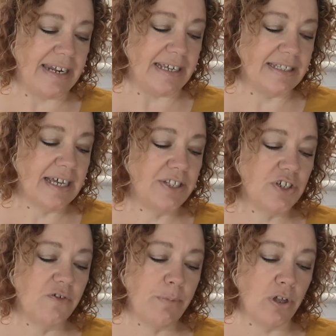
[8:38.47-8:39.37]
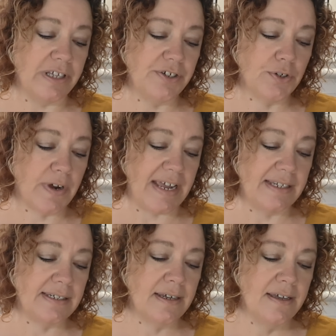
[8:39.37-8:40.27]
adding a touch of polished
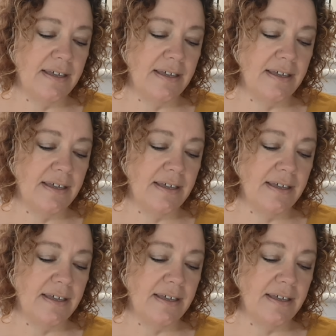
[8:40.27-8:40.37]
grace.